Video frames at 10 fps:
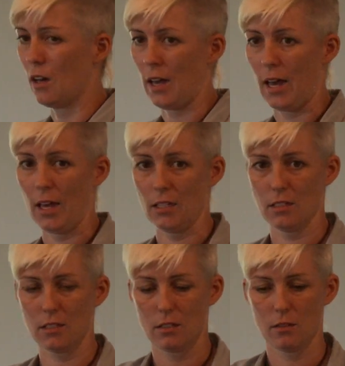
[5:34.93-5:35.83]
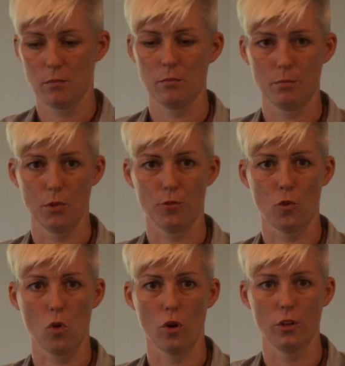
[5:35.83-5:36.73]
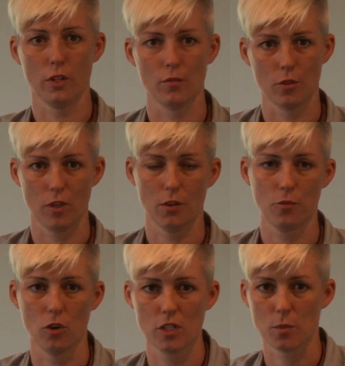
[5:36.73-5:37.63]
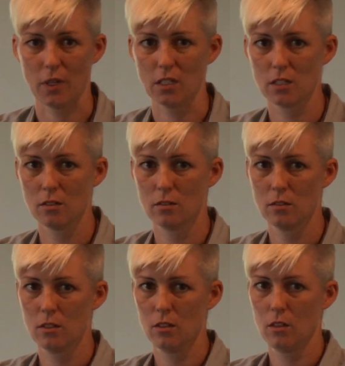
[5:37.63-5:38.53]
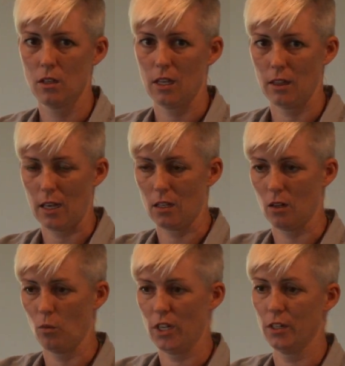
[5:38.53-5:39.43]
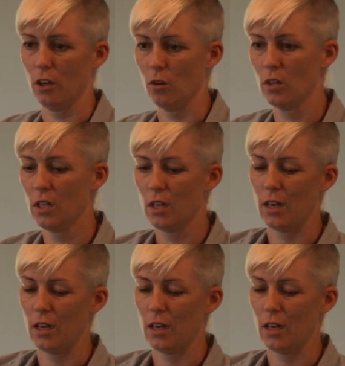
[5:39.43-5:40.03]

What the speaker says: and before you give the reinforcement in that little window?